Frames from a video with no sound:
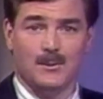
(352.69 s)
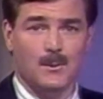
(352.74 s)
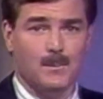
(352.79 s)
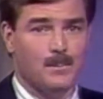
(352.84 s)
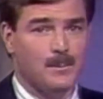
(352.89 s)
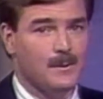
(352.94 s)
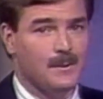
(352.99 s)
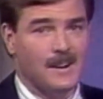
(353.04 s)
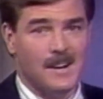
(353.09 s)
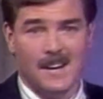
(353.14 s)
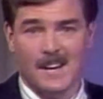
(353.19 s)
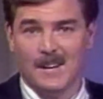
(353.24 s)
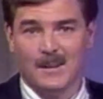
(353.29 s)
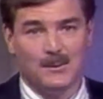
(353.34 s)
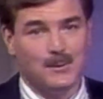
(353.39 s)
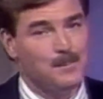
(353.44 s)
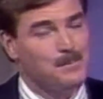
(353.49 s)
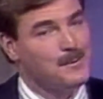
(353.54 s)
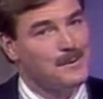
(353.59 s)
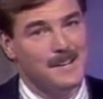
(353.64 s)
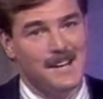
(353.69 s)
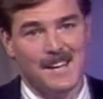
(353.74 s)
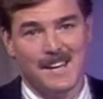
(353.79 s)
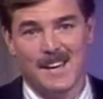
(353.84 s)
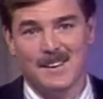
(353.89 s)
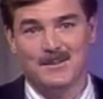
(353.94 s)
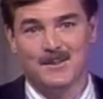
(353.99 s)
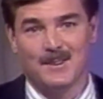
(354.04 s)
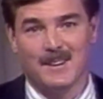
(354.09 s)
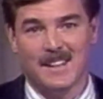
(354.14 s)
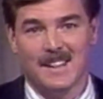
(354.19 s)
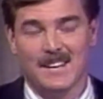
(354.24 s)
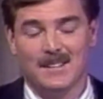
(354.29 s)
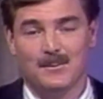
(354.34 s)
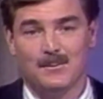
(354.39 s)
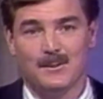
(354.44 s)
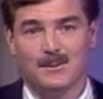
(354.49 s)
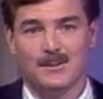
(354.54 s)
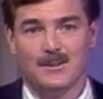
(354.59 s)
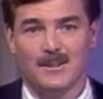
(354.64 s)
Super, super day yesterday,
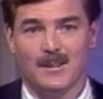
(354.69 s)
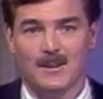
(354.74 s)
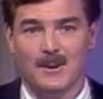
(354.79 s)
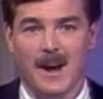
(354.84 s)
that's for sure.